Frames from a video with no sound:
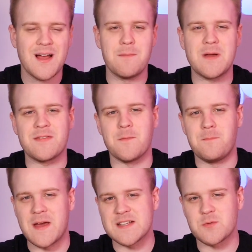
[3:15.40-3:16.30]
I'm not the
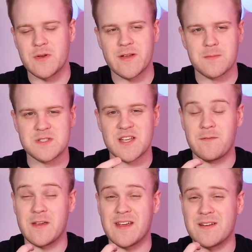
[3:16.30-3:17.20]
best when it comes to
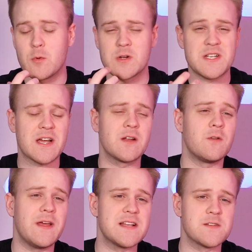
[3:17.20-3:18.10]
giving a more
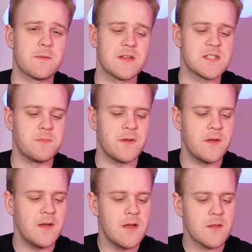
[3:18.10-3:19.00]
technical answer for this, but
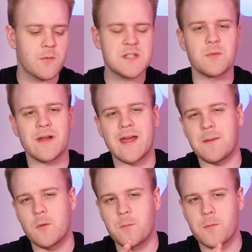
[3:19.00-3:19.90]
the reason why
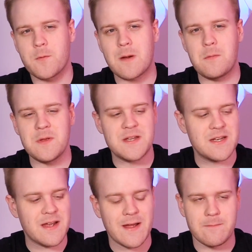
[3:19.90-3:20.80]
Apple probably
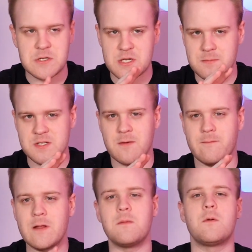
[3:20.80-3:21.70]
didn't have chips
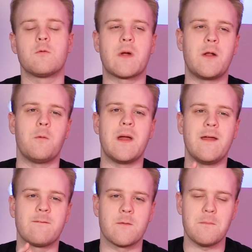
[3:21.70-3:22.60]
available right away
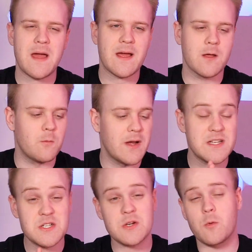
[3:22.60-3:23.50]
for Mac and why it
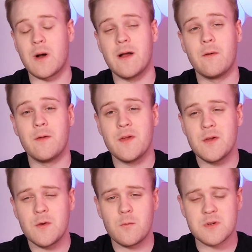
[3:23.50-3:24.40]
took a while
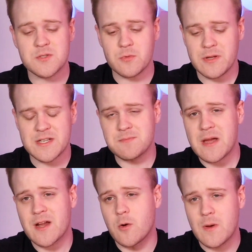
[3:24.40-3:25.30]
was really because
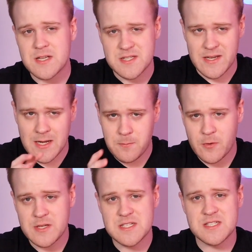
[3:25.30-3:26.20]
macOS, the
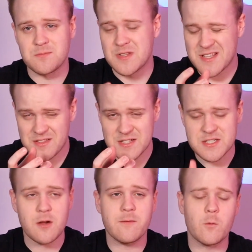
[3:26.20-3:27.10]
operating system, the
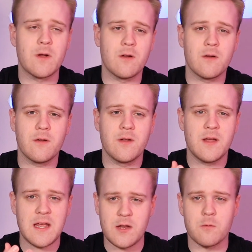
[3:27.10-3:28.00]
software
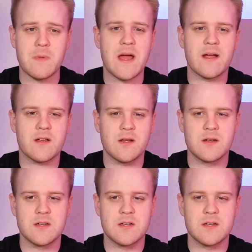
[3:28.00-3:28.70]
in your Mac,